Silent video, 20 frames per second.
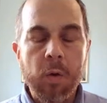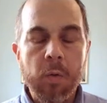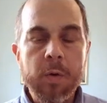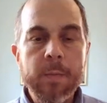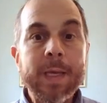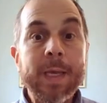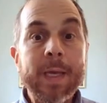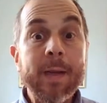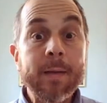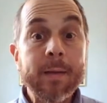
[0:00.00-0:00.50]
We're
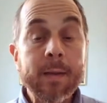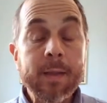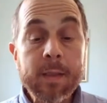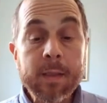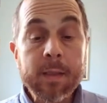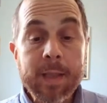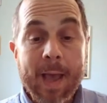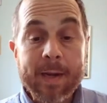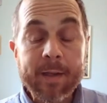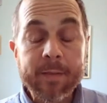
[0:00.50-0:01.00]
beginning to see
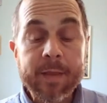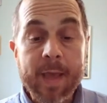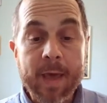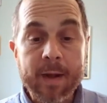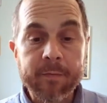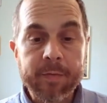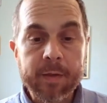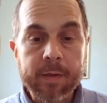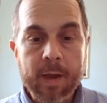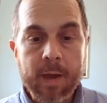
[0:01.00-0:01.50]
the light at the
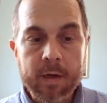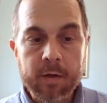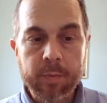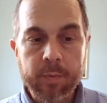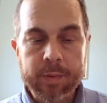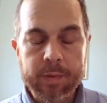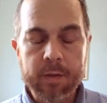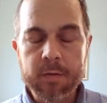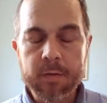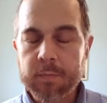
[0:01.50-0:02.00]
end of the tunnel
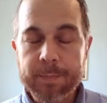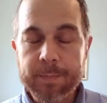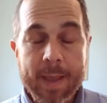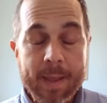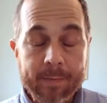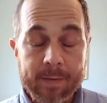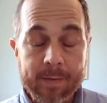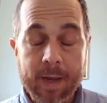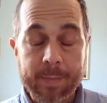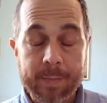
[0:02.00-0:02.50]
with this
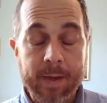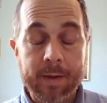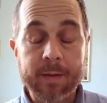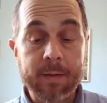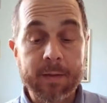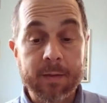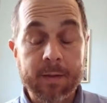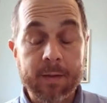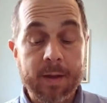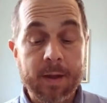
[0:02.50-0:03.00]

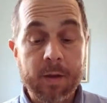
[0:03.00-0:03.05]
pandemic,